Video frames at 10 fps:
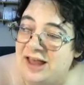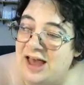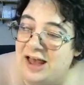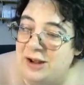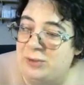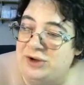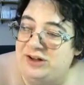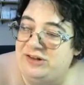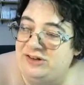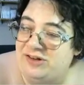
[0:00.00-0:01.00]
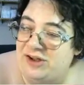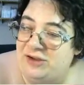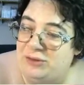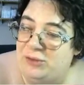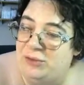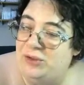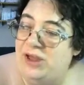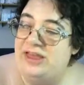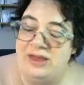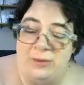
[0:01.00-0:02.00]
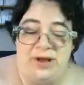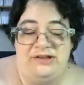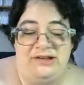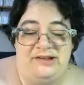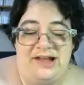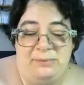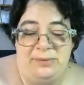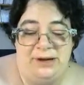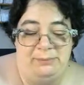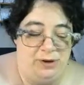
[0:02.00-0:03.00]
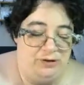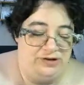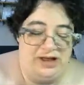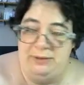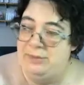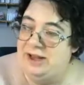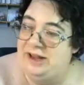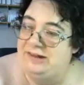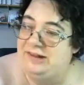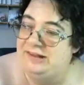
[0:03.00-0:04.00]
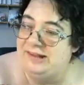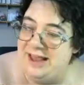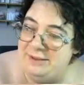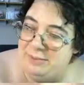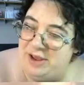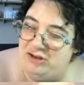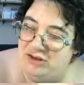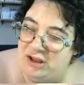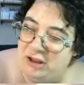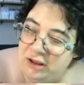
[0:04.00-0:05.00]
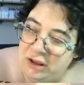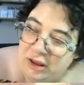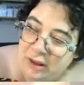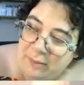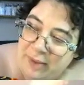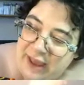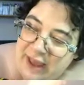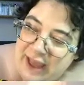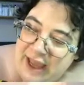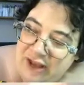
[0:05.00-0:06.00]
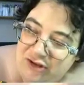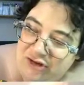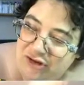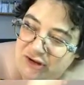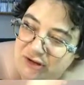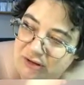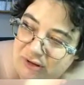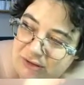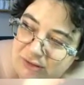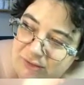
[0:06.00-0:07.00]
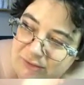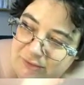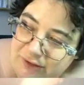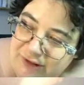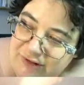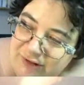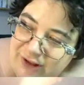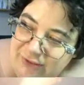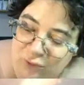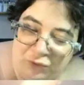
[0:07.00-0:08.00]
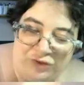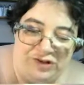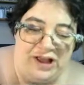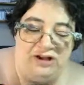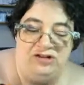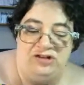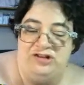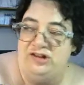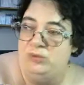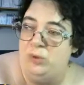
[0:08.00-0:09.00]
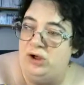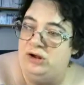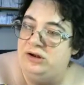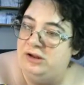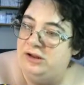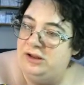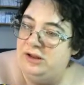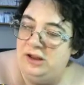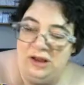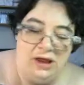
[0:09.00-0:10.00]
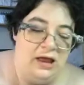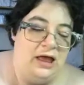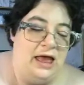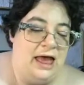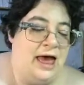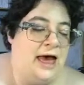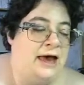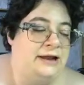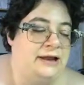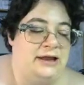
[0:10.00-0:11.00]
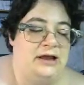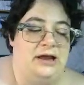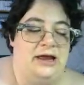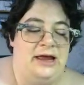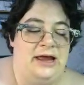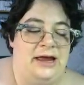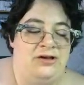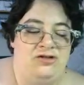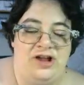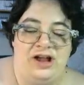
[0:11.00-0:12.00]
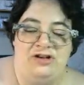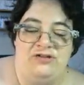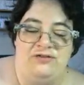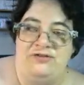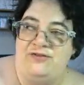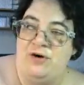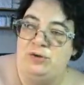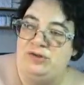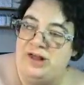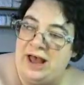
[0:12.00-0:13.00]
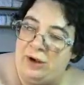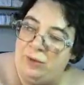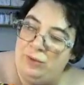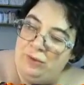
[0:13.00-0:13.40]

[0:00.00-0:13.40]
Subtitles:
and I wanted to show you. They went to the Zeppelin Museum, and it's a tape measure, but it's in sections, it's wood, and each section folds out